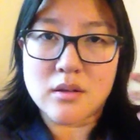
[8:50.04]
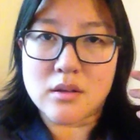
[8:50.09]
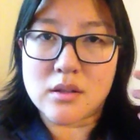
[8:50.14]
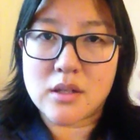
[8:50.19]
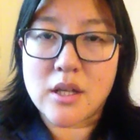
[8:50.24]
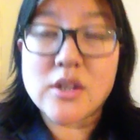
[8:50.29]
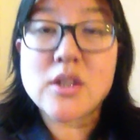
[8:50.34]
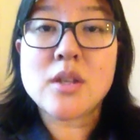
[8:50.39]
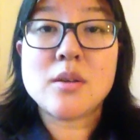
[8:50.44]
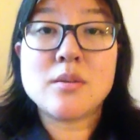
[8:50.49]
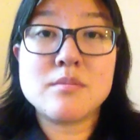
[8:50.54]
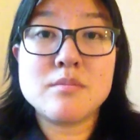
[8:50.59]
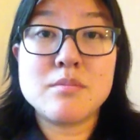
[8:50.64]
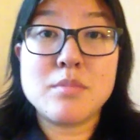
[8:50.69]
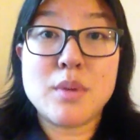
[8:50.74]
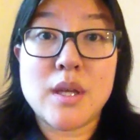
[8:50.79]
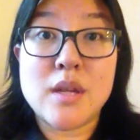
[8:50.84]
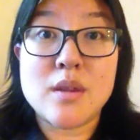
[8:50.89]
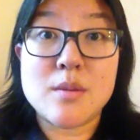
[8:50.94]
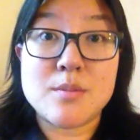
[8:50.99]
let them
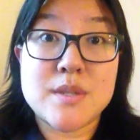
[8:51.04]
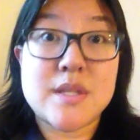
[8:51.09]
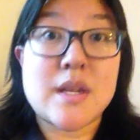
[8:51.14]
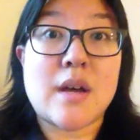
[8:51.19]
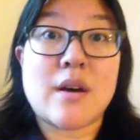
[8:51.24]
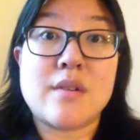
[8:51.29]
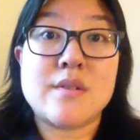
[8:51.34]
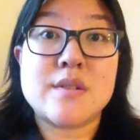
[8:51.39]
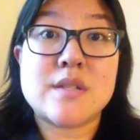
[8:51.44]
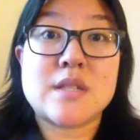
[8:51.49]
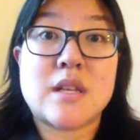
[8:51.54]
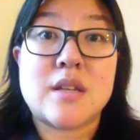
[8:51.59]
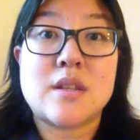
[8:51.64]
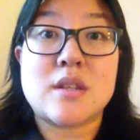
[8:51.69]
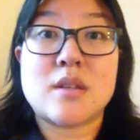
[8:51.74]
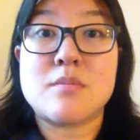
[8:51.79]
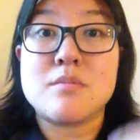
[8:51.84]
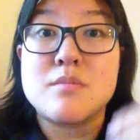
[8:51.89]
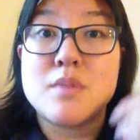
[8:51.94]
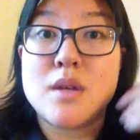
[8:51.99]
be themselves, let
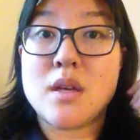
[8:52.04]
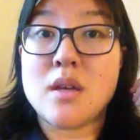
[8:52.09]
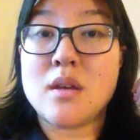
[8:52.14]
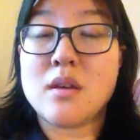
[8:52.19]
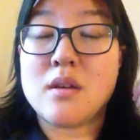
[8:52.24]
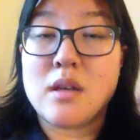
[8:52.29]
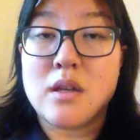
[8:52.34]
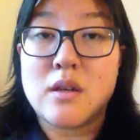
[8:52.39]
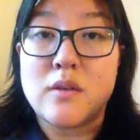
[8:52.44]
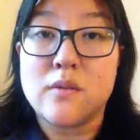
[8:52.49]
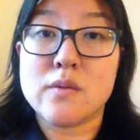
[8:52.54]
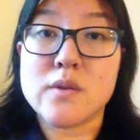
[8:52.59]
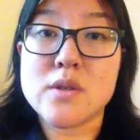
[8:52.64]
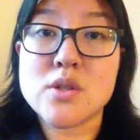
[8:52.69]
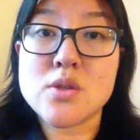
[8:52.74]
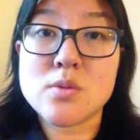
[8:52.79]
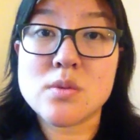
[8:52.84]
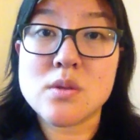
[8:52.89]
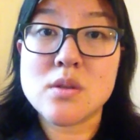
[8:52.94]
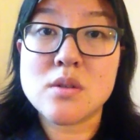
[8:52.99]
them be
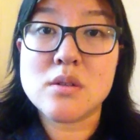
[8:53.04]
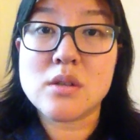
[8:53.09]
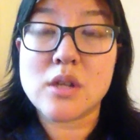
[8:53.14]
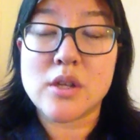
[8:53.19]
individual,